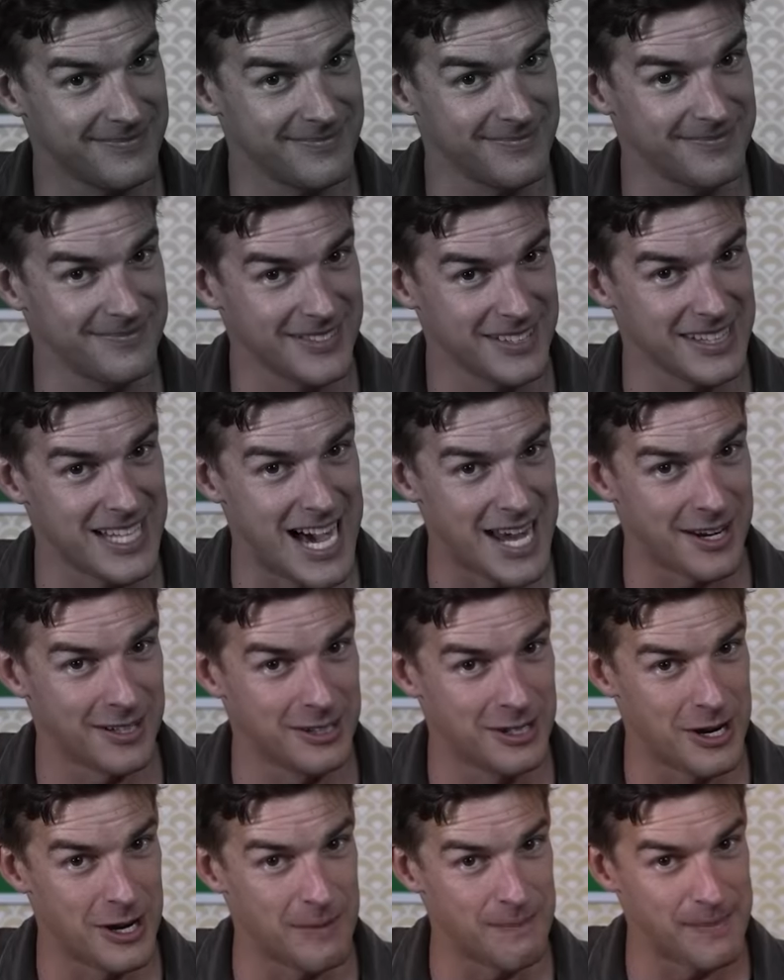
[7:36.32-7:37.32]
A lot of
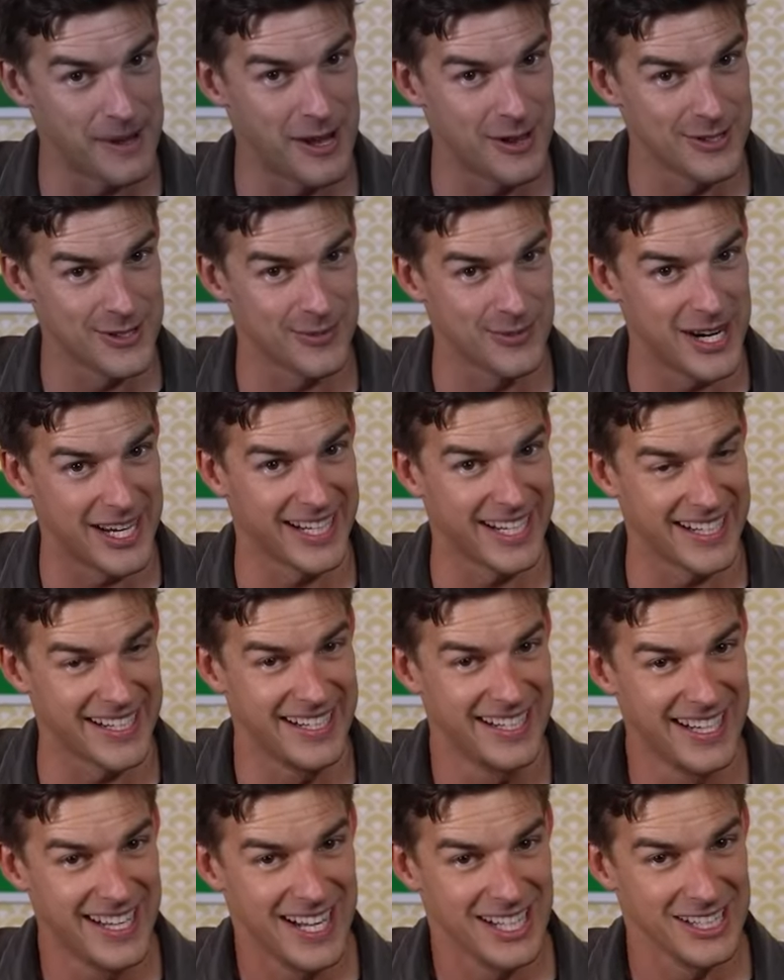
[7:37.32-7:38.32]
alarm bells ringing,
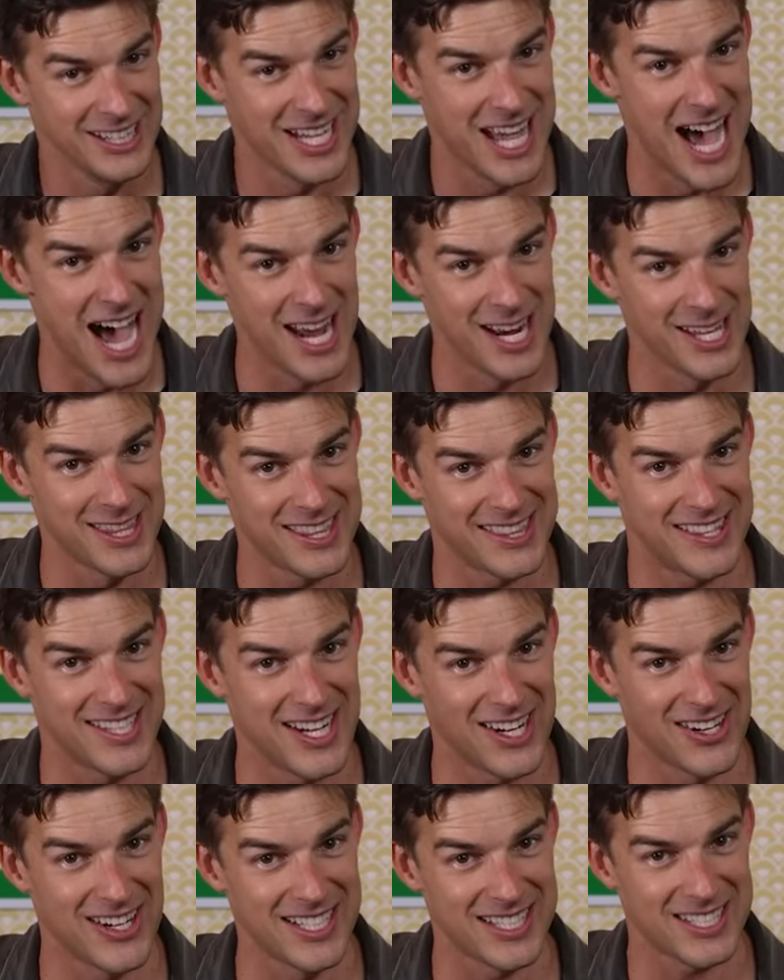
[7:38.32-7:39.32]
a lot of
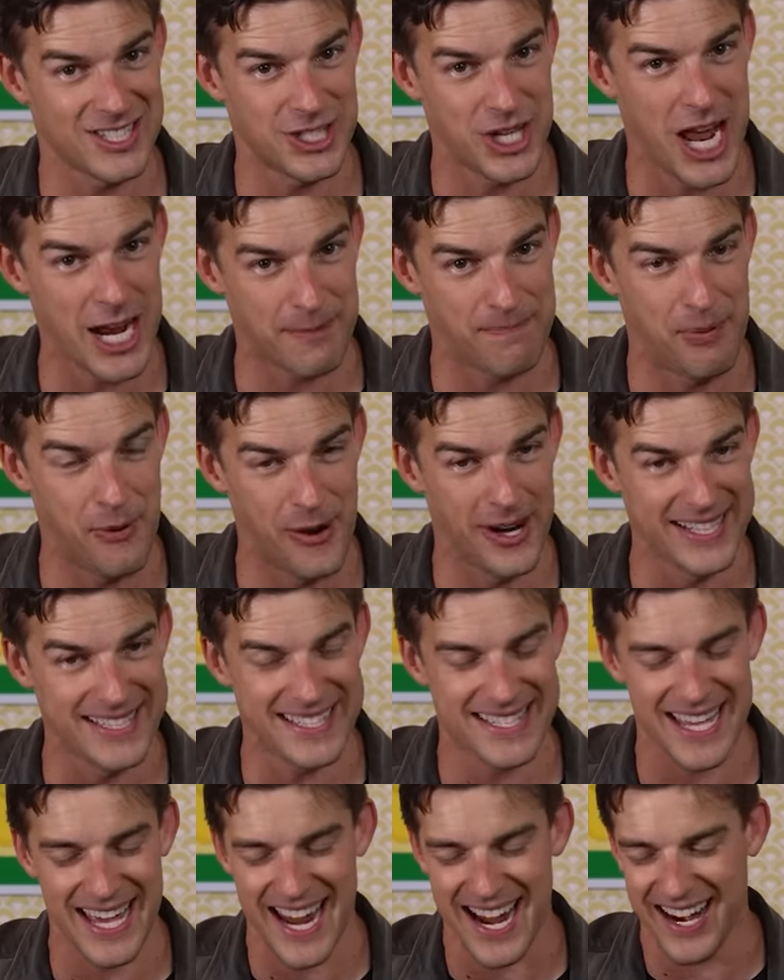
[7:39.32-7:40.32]
theorist checkpoints
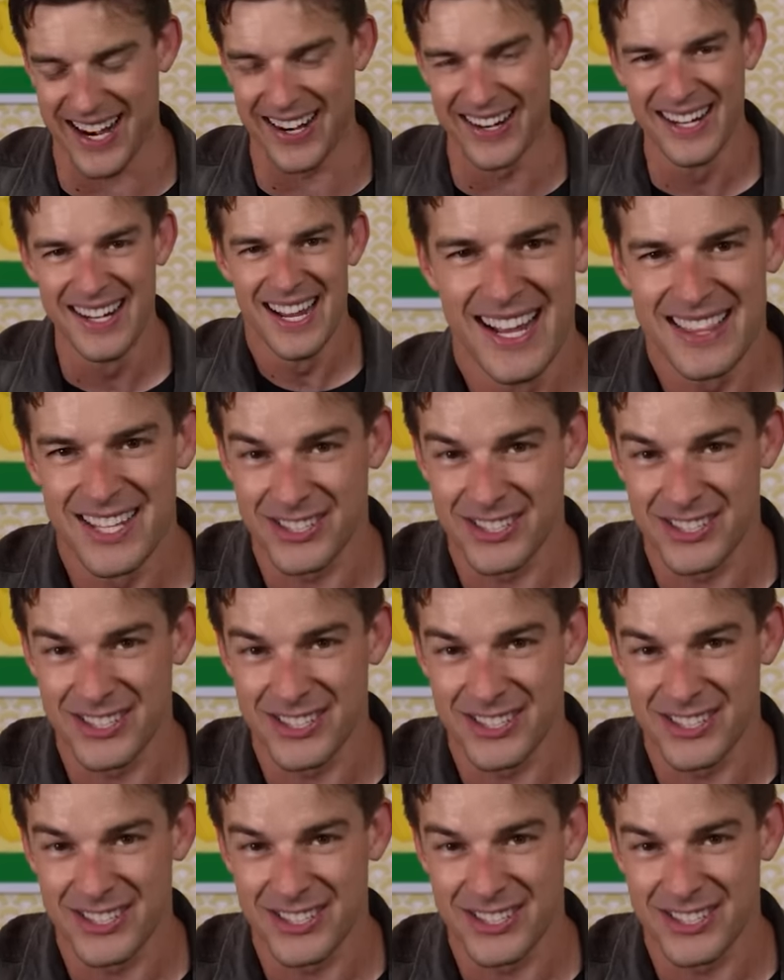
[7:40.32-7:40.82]
there.